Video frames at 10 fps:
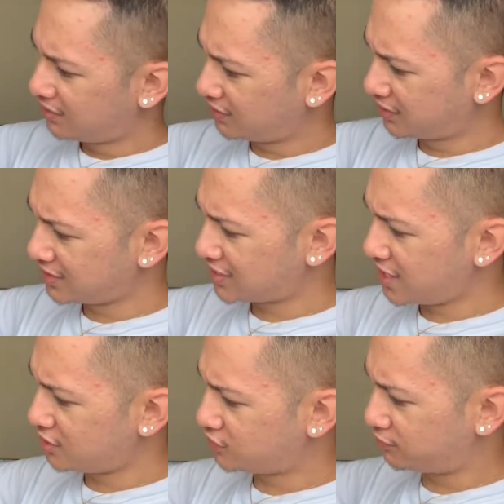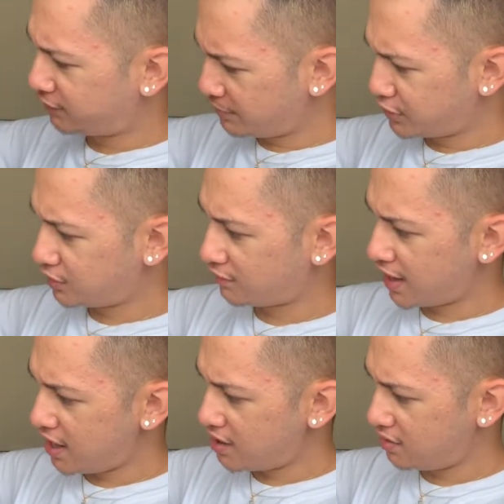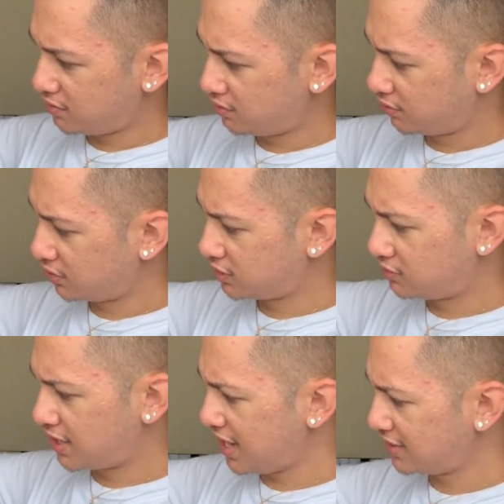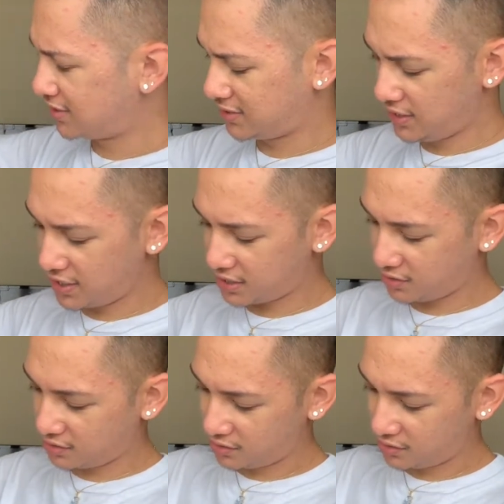the designers flipped it around, because you can't see it.